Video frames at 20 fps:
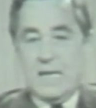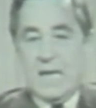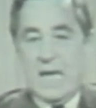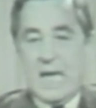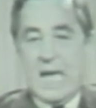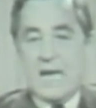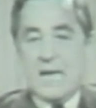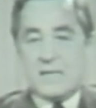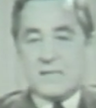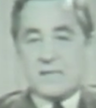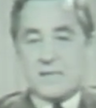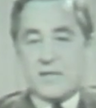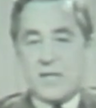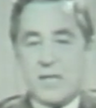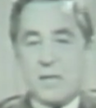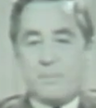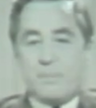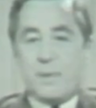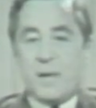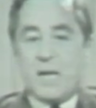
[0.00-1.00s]
And
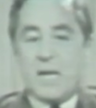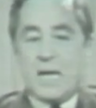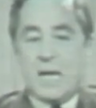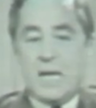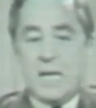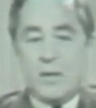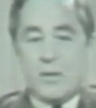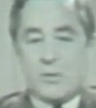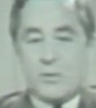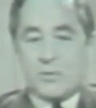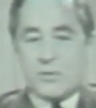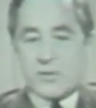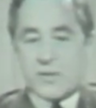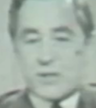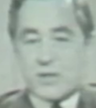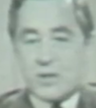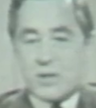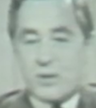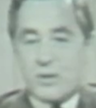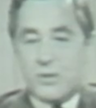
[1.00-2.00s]
they apply
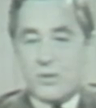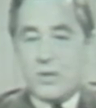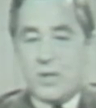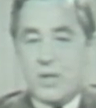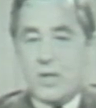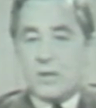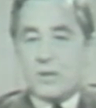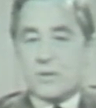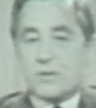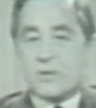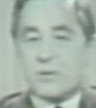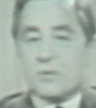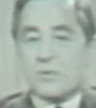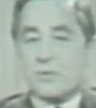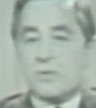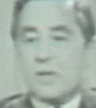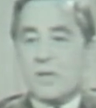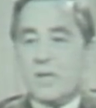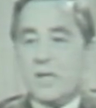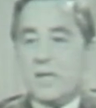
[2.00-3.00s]
also
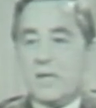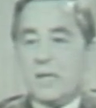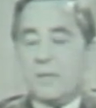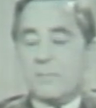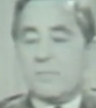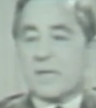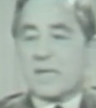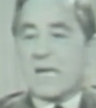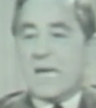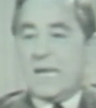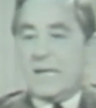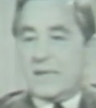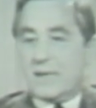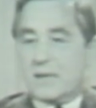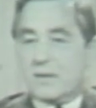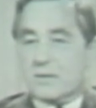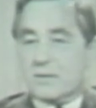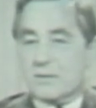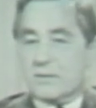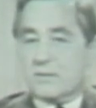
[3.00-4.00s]
to
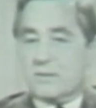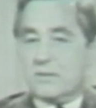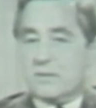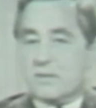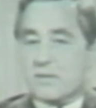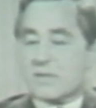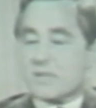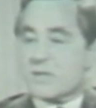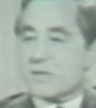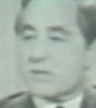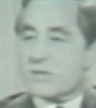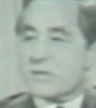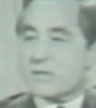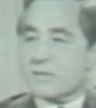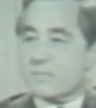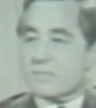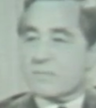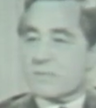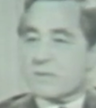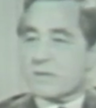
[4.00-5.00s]
mechanical
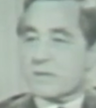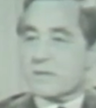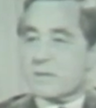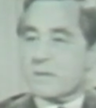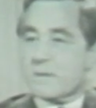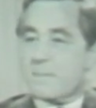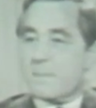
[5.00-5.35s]
systems.